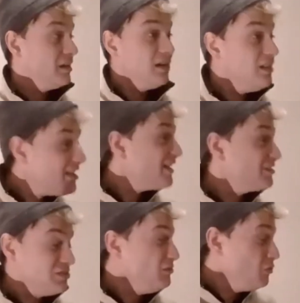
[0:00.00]

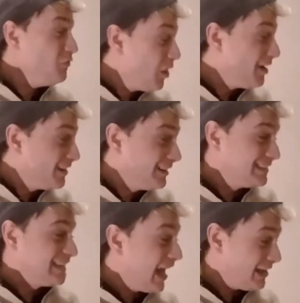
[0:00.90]
Yes, you've got it
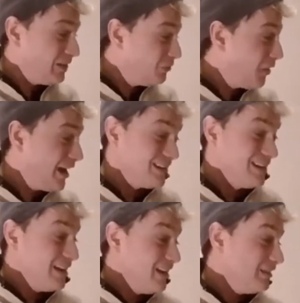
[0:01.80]
exactly right.
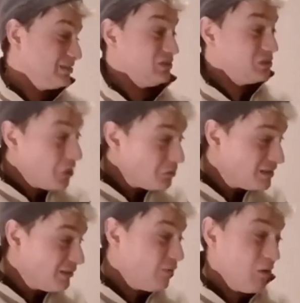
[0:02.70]
It's so
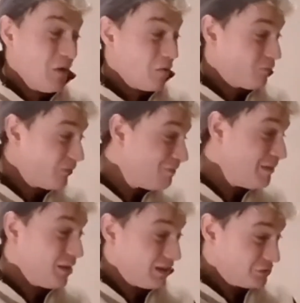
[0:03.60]
difficult for me
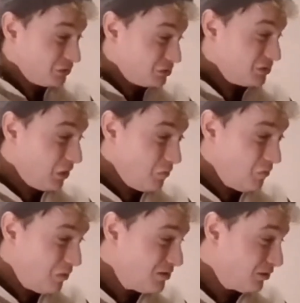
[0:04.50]
because you're so
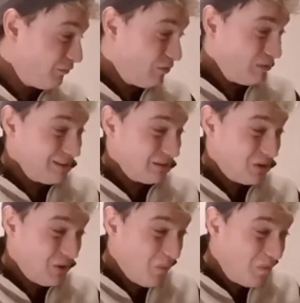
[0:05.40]
wonderful and
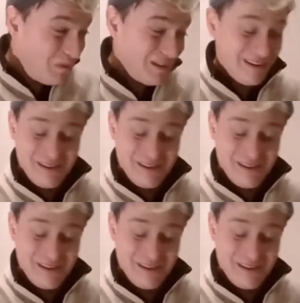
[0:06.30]
cool.